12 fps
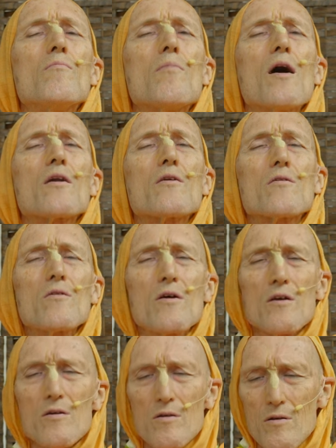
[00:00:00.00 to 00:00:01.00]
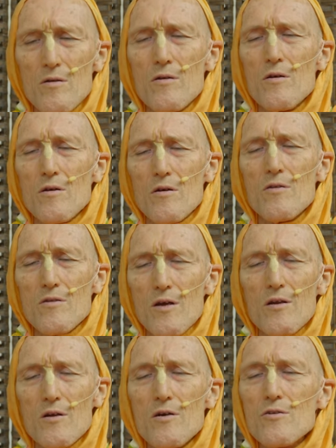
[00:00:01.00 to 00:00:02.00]
But they,
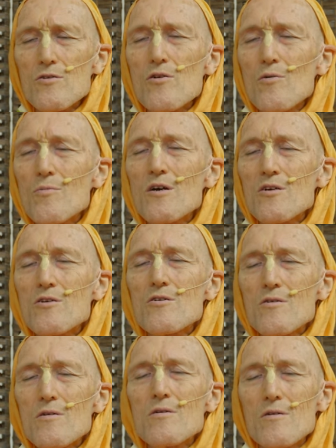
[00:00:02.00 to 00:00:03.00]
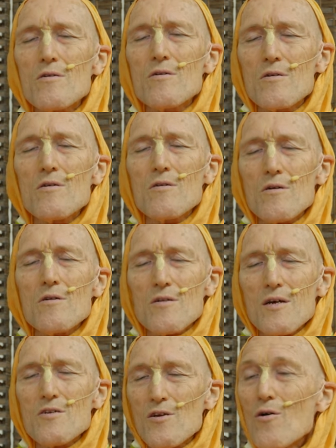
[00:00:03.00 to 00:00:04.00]
they learn so much.
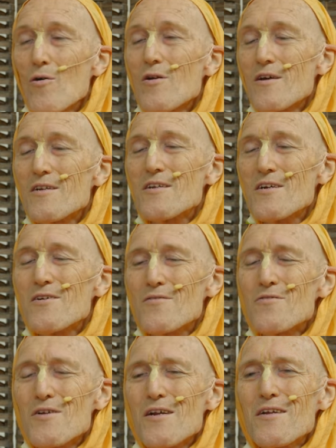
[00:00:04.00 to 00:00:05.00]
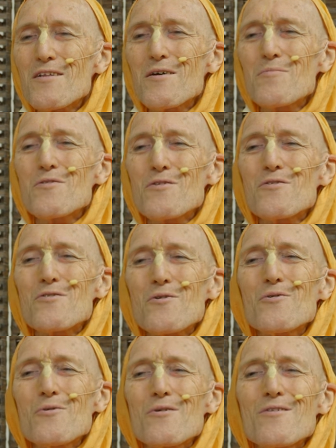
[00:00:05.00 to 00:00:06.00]
That's the whole idea of sending them to
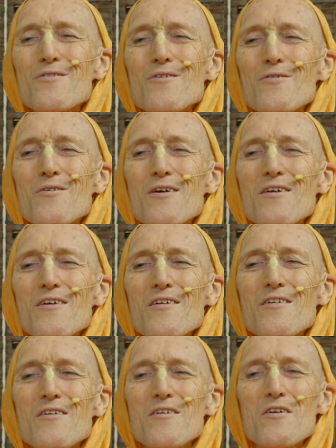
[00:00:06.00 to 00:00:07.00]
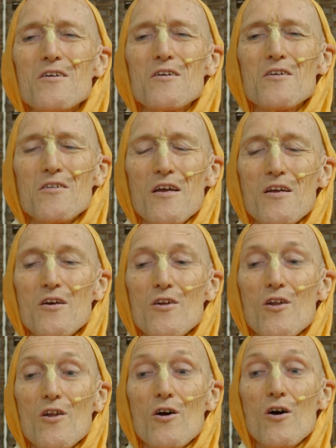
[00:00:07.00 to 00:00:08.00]
school, so they can, they
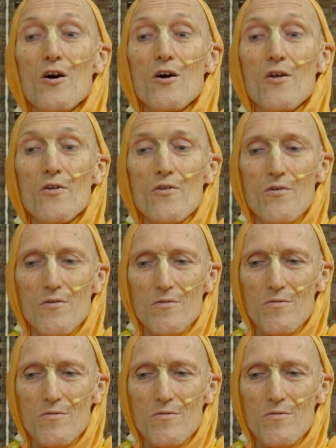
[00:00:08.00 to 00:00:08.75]
can learn,